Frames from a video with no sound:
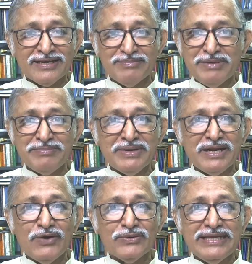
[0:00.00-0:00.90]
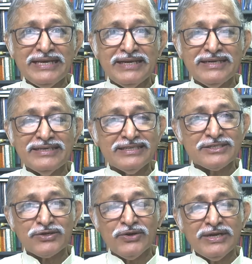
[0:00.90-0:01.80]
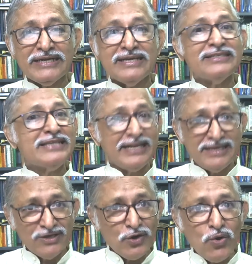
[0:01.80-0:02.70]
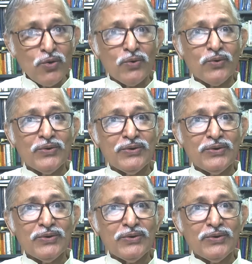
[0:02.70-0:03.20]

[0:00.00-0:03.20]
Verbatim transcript: Remember how they destroyed Jericho.